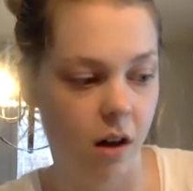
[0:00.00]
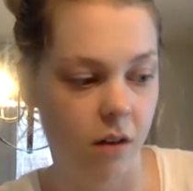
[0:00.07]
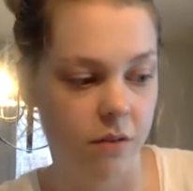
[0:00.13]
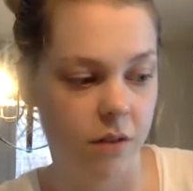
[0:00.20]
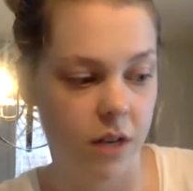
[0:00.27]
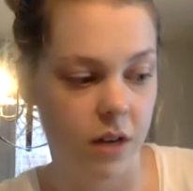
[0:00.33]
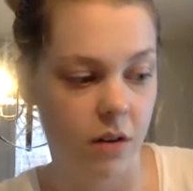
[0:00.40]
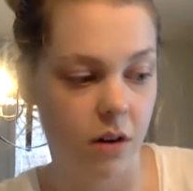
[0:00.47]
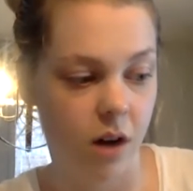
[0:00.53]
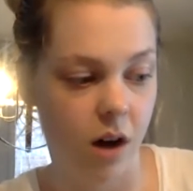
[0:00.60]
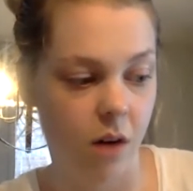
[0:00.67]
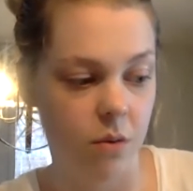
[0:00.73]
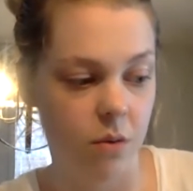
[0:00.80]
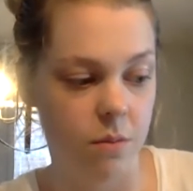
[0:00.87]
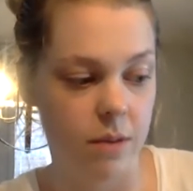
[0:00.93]
video
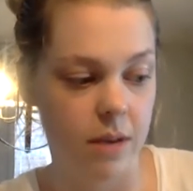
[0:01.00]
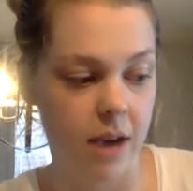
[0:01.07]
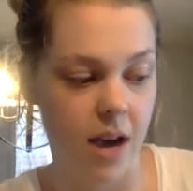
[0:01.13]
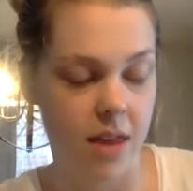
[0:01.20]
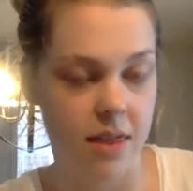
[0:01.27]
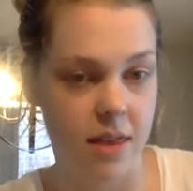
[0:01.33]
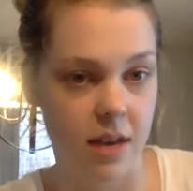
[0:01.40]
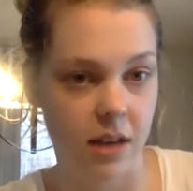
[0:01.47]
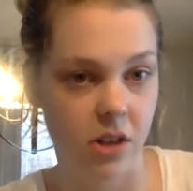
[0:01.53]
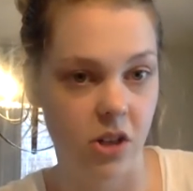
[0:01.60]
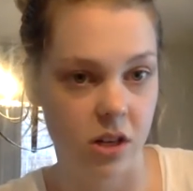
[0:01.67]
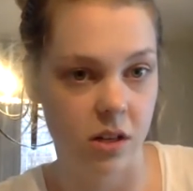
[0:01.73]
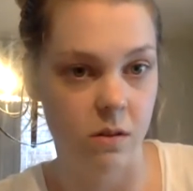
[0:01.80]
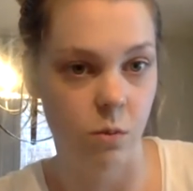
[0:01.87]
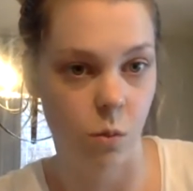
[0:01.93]
call would be, I think, just